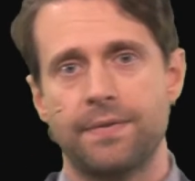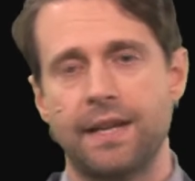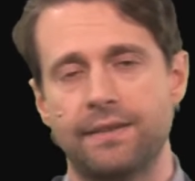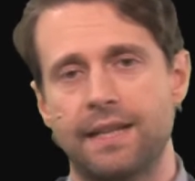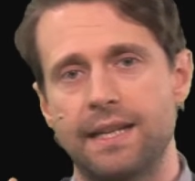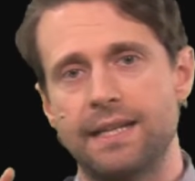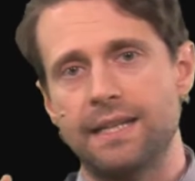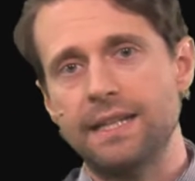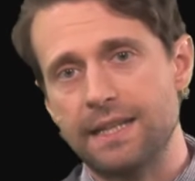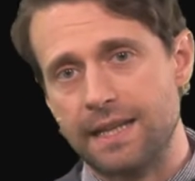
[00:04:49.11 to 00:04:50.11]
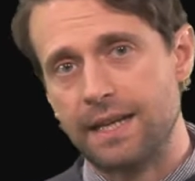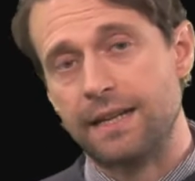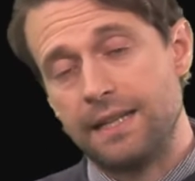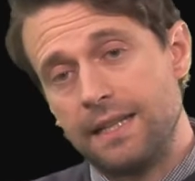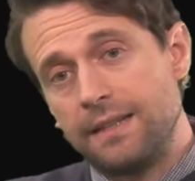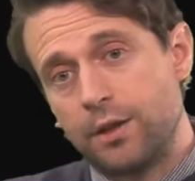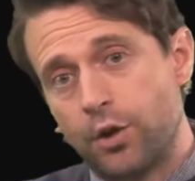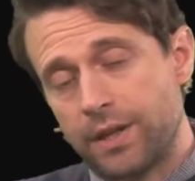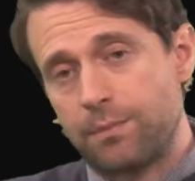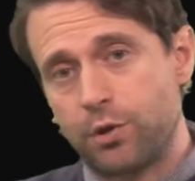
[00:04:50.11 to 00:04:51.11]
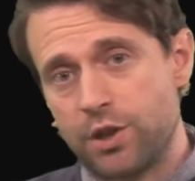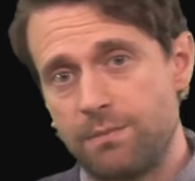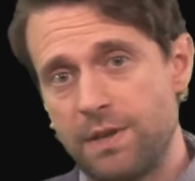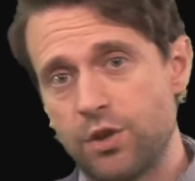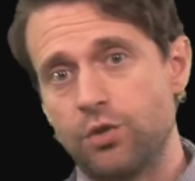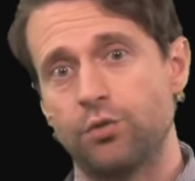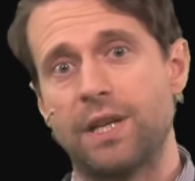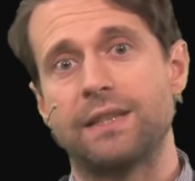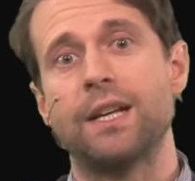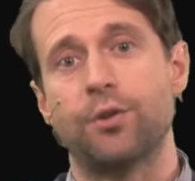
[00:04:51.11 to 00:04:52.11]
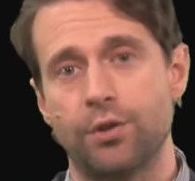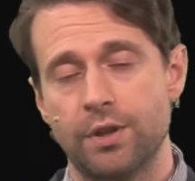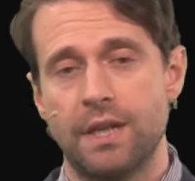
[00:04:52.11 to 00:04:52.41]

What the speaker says: that the linear leading order approximation to that error